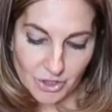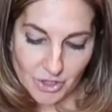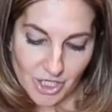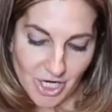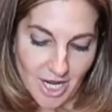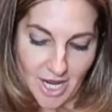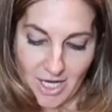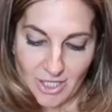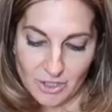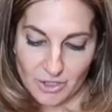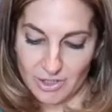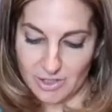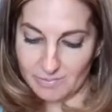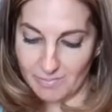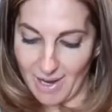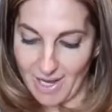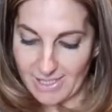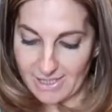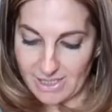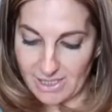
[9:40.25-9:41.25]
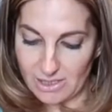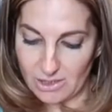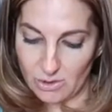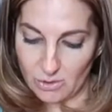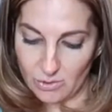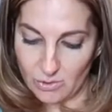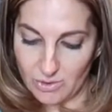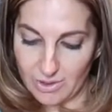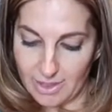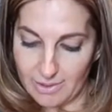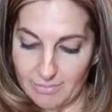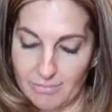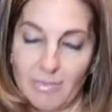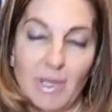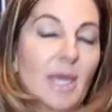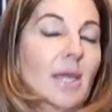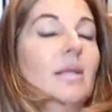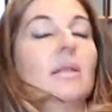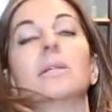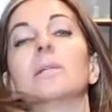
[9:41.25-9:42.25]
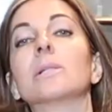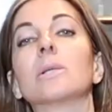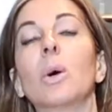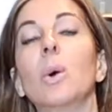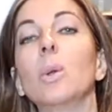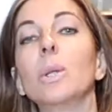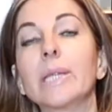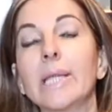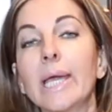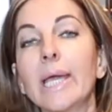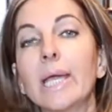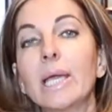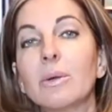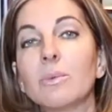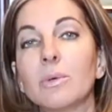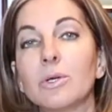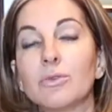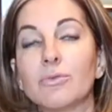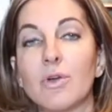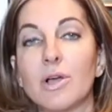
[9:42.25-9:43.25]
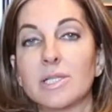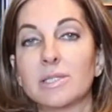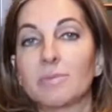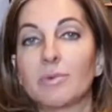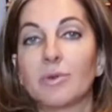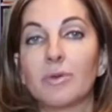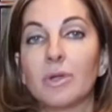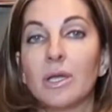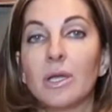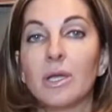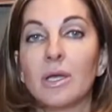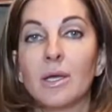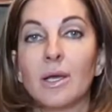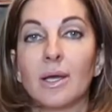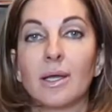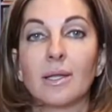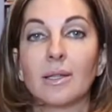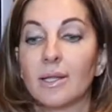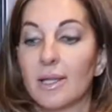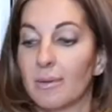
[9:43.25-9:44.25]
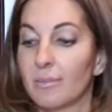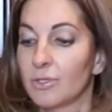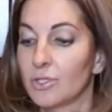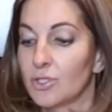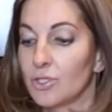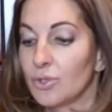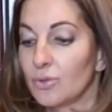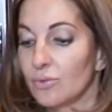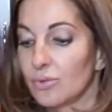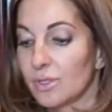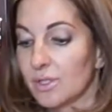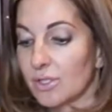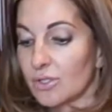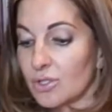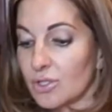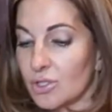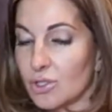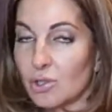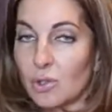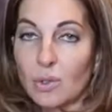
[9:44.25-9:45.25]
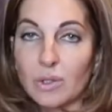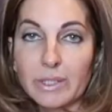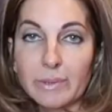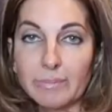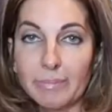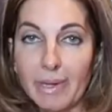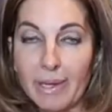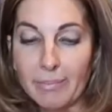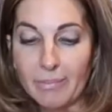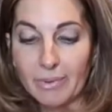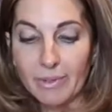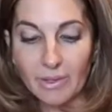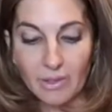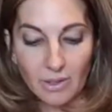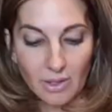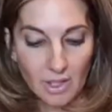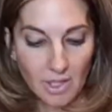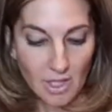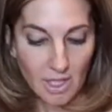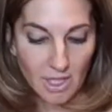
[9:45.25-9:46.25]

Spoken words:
change your spices. You could make this whole thing with rosemary and lemon juice and just salt and pepper.